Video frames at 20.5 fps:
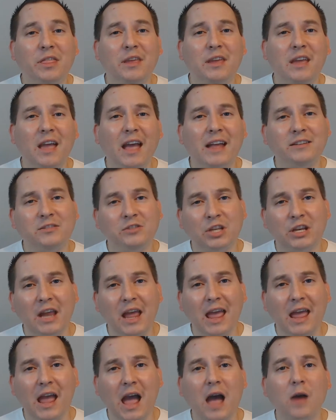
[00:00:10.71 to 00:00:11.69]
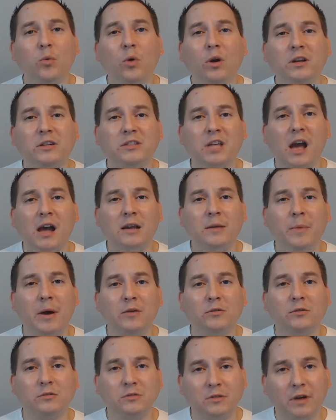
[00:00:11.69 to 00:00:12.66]
and today I want to talk
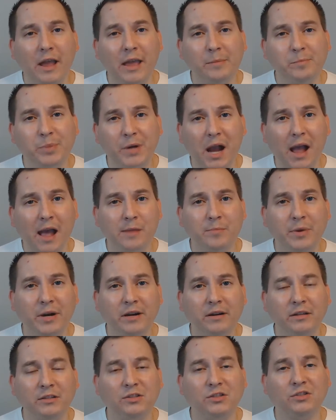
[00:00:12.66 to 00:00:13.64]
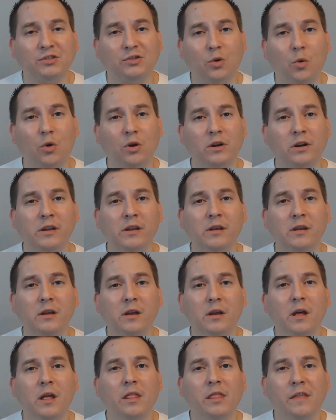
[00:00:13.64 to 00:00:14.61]
about Ray Bradbury's story,
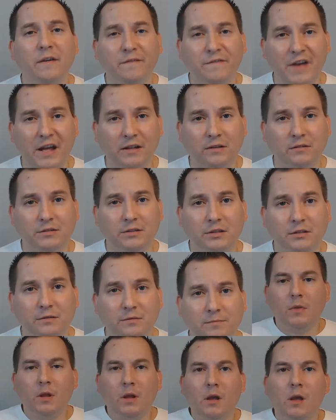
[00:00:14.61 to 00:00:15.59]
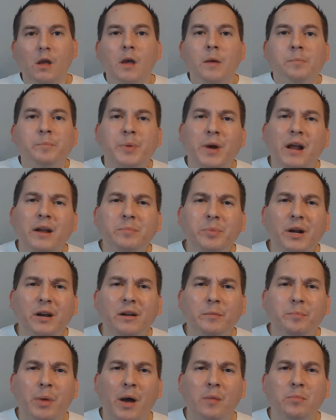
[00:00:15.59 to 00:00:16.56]
The Veldt.
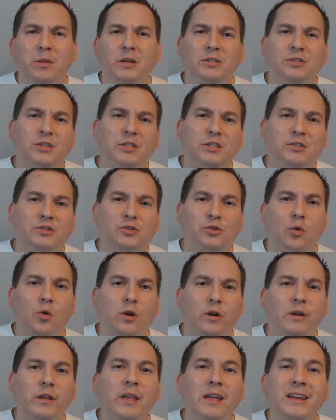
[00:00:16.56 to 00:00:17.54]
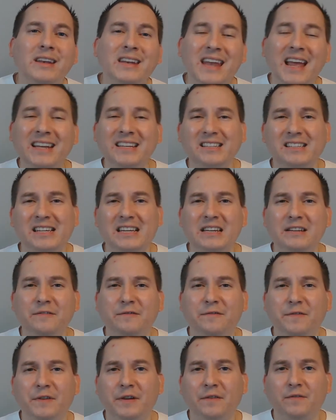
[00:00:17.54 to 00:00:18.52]
Bradbury published this story in
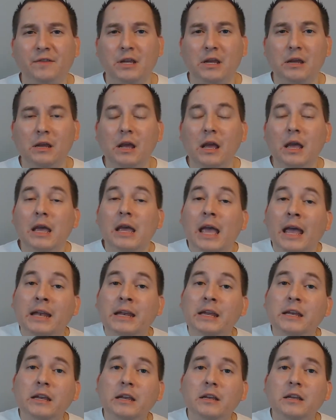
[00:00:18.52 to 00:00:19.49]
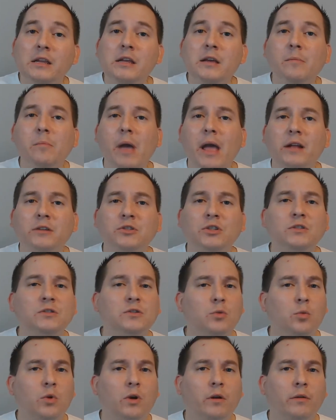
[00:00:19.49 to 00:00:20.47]
1950, and in it he imagines
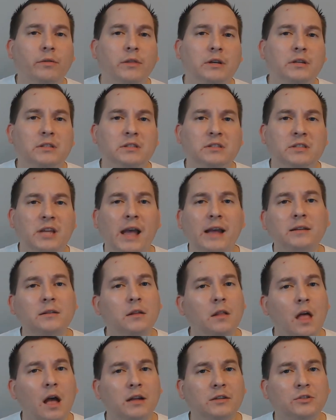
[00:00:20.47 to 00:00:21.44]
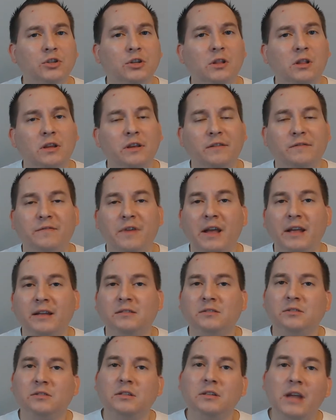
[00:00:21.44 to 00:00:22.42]
a world that is technologically
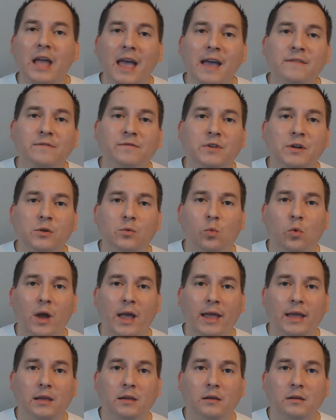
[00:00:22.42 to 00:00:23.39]
advanced in every way.